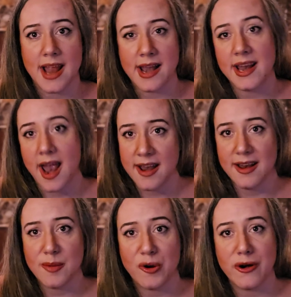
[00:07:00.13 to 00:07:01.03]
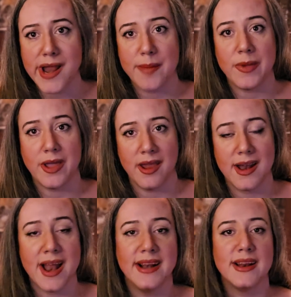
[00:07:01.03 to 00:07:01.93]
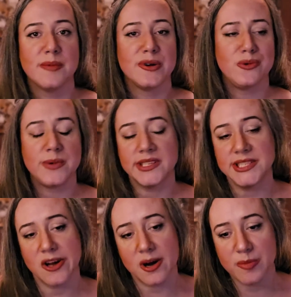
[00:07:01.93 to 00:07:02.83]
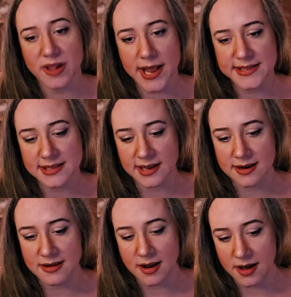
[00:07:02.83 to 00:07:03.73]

and it ended up hurting me. And I ended up in a really dark place that